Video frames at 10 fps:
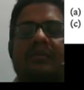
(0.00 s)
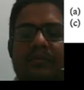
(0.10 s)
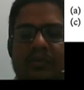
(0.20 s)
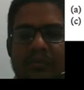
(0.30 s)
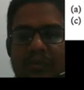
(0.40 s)

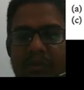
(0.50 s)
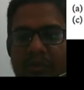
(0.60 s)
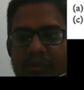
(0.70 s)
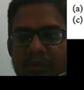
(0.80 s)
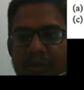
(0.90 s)
4y
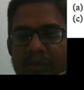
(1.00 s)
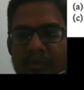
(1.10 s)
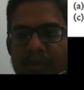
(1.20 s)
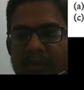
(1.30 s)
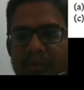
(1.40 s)
plus 2x
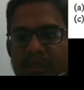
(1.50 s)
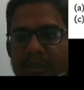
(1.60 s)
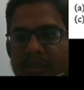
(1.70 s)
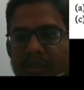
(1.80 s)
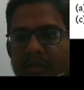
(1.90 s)
plus 3,
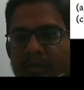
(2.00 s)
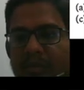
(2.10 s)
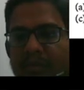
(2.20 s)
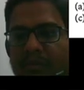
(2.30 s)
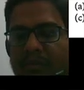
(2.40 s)
that is equal
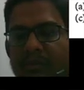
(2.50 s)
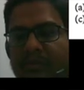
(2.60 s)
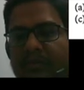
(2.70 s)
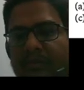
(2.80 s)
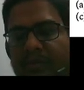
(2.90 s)
to 0.
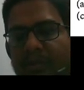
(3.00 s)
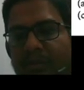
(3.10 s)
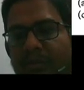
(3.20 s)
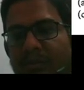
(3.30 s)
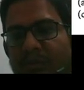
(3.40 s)

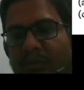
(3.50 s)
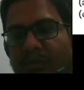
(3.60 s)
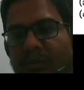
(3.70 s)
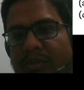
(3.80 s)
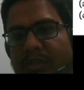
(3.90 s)
So
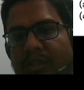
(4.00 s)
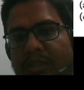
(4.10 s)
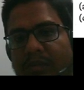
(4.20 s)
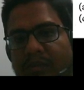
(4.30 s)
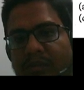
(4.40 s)
which is an
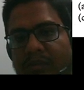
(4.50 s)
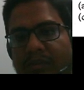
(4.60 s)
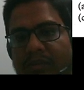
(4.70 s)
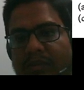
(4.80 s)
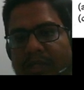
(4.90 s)
equation of a
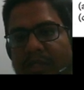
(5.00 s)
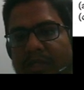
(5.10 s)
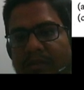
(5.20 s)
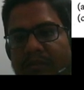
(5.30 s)
straight line.